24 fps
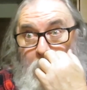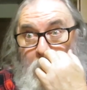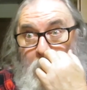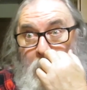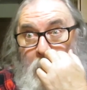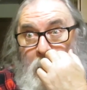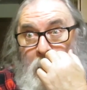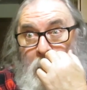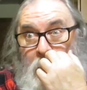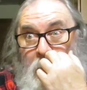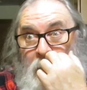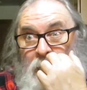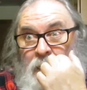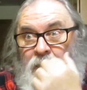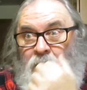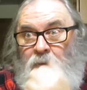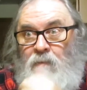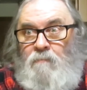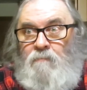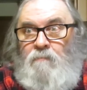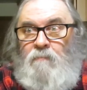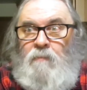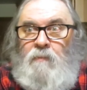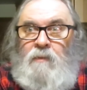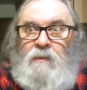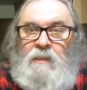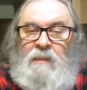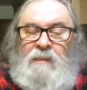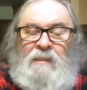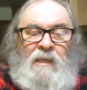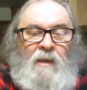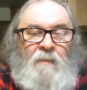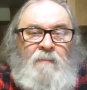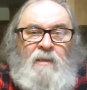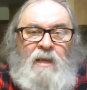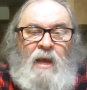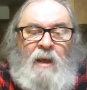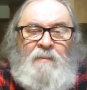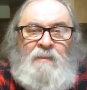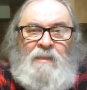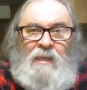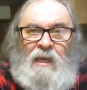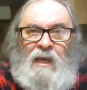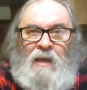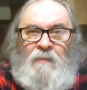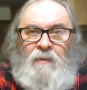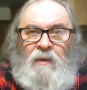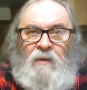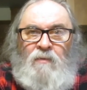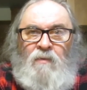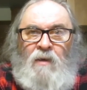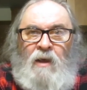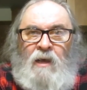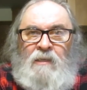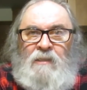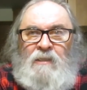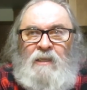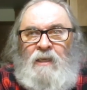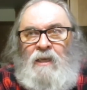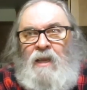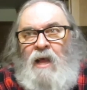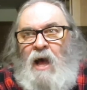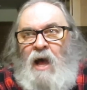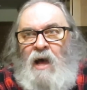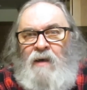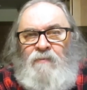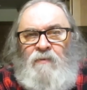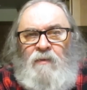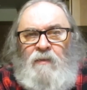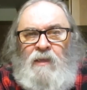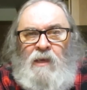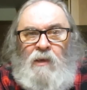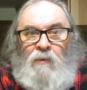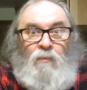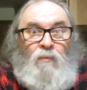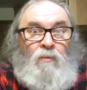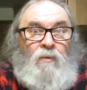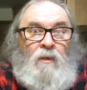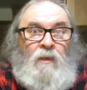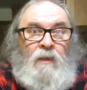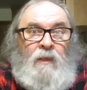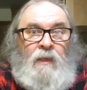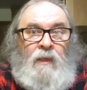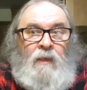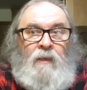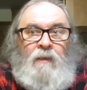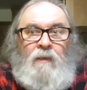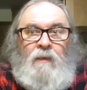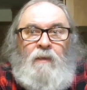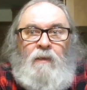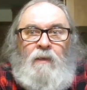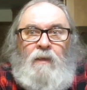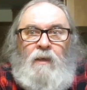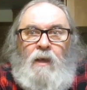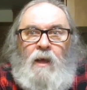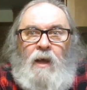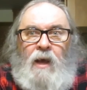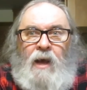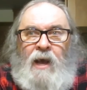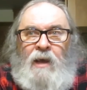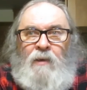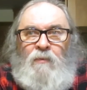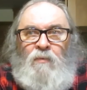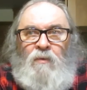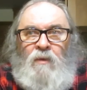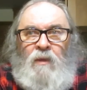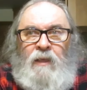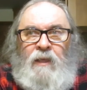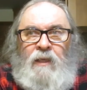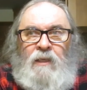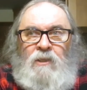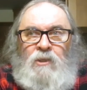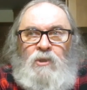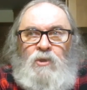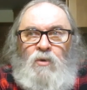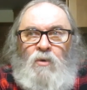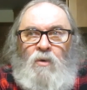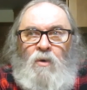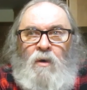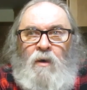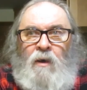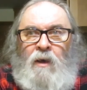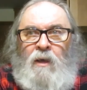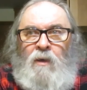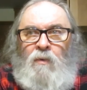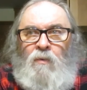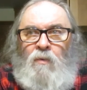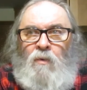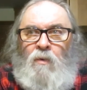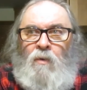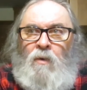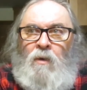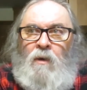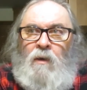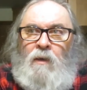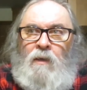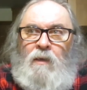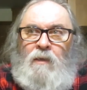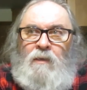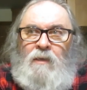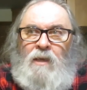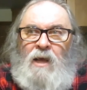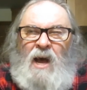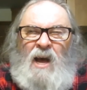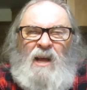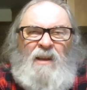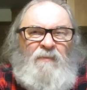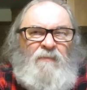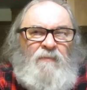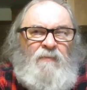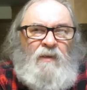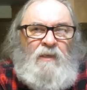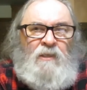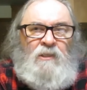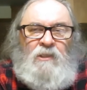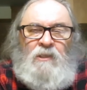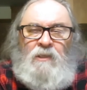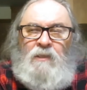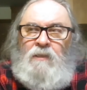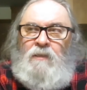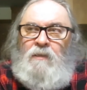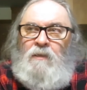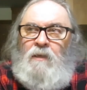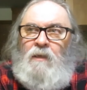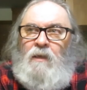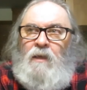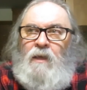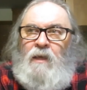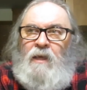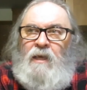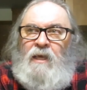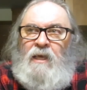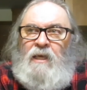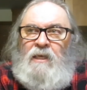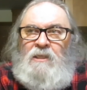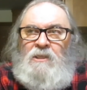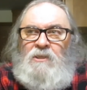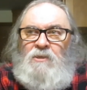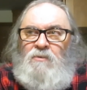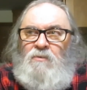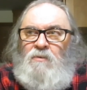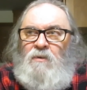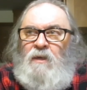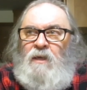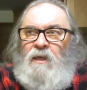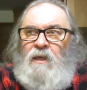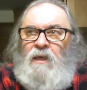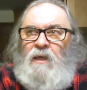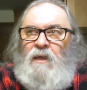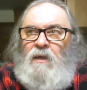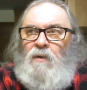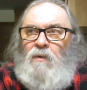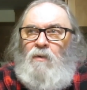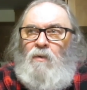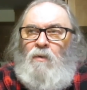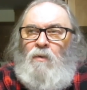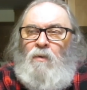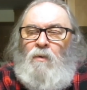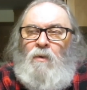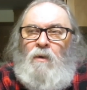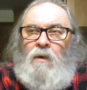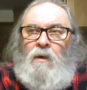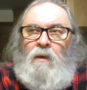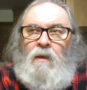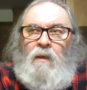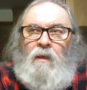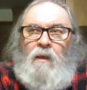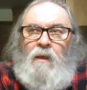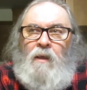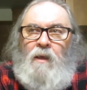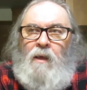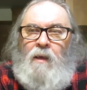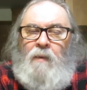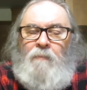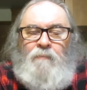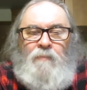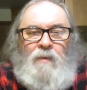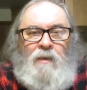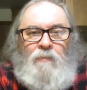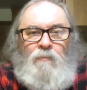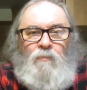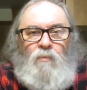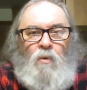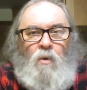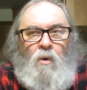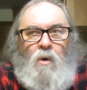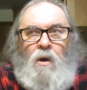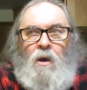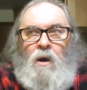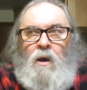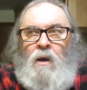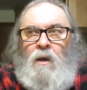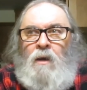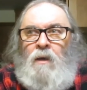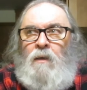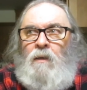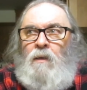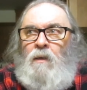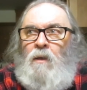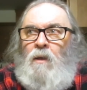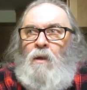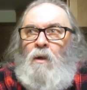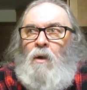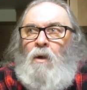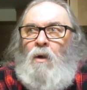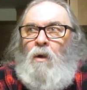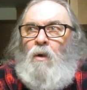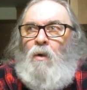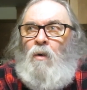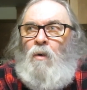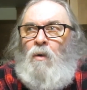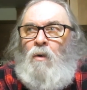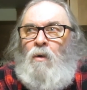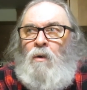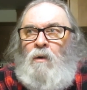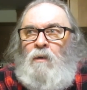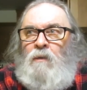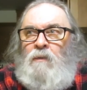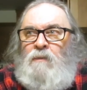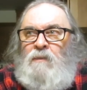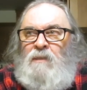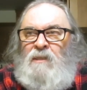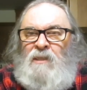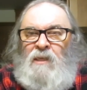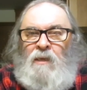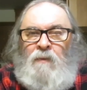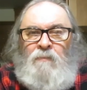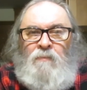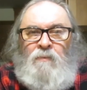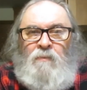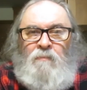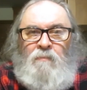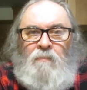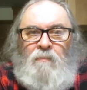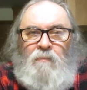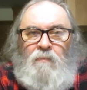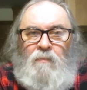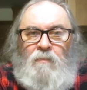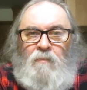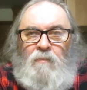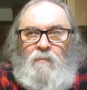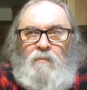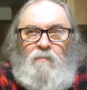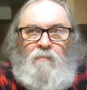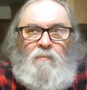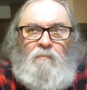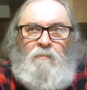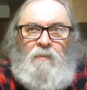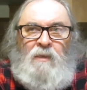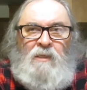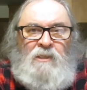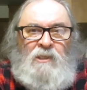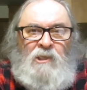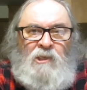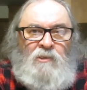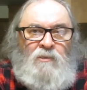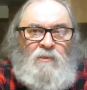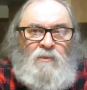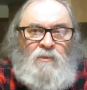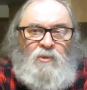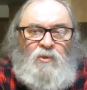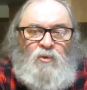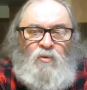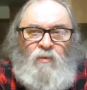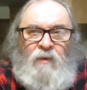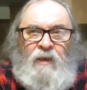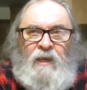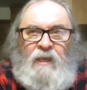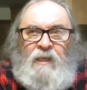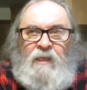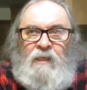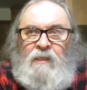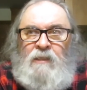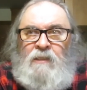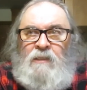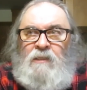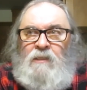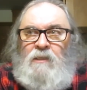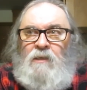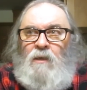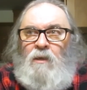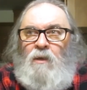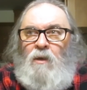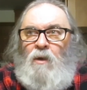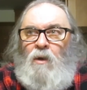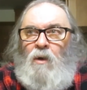and and sometimes I come across a novel that really I really enjoy, or a nonfiction history, or a memoir, or some mystical treatise,